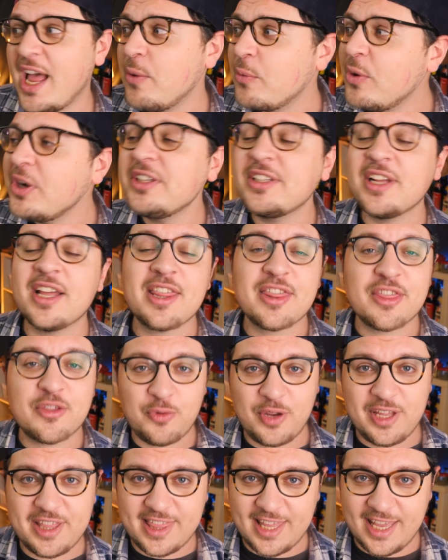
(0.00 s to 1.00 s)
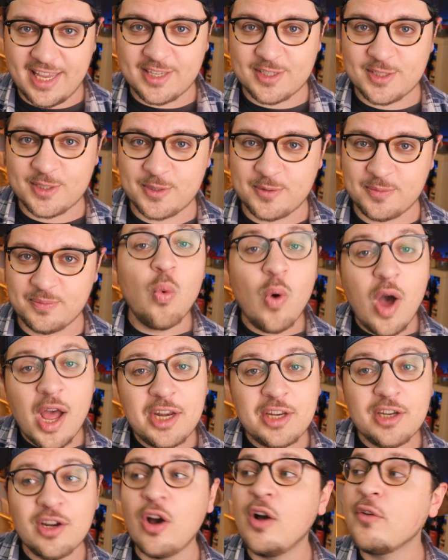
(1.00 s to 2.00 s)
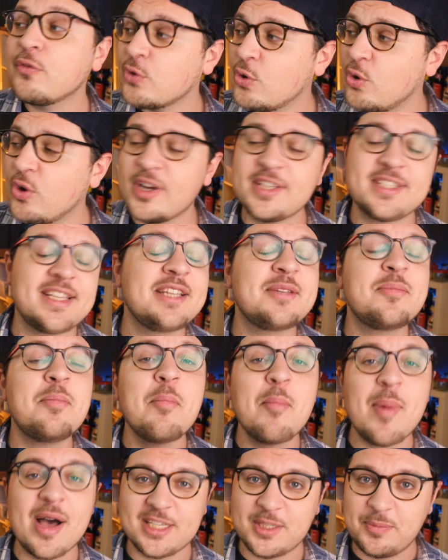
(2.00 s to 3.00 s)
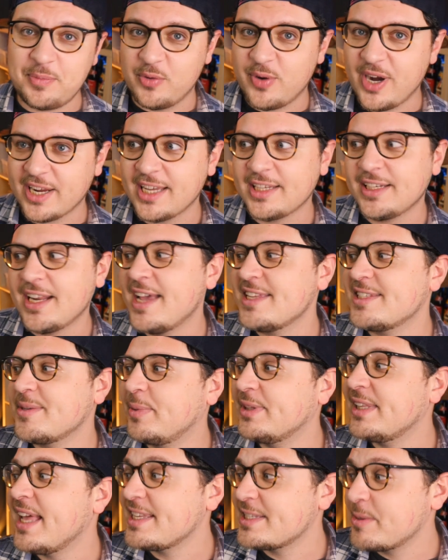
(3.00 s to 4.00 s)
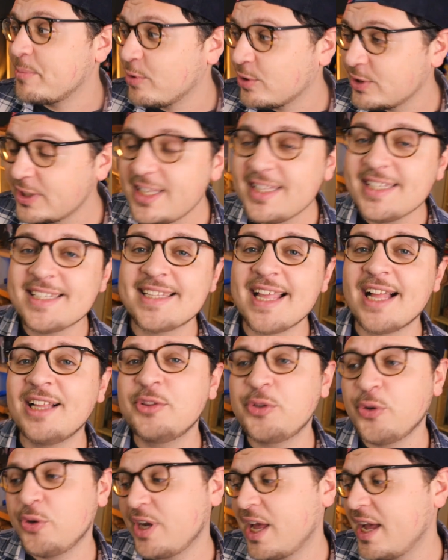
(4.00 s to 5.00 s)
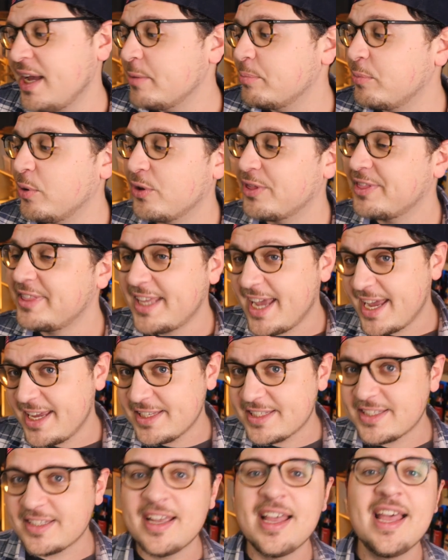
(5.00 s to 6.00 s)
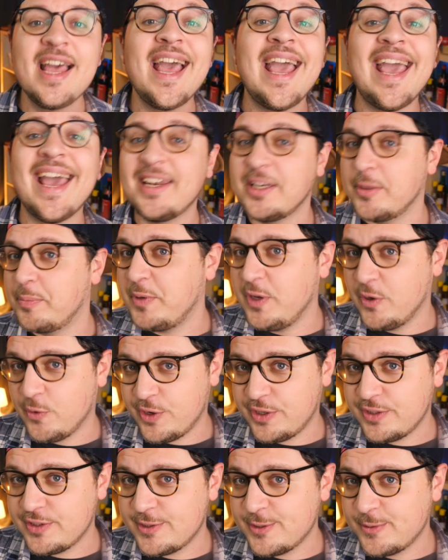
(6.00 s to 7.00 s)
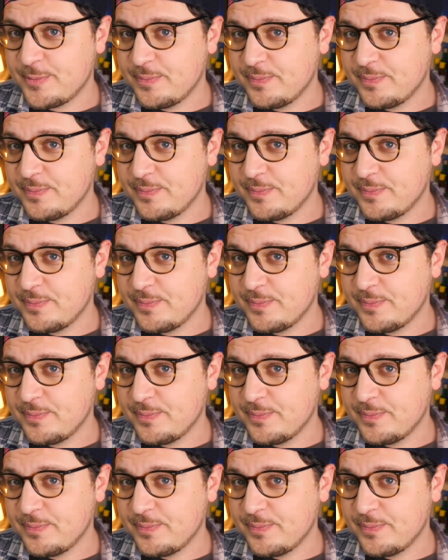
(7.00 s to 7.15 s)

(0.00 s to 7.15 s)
I want three things. One, of course, it must be recognizable as a Berlin-style döner in both taste and appearance.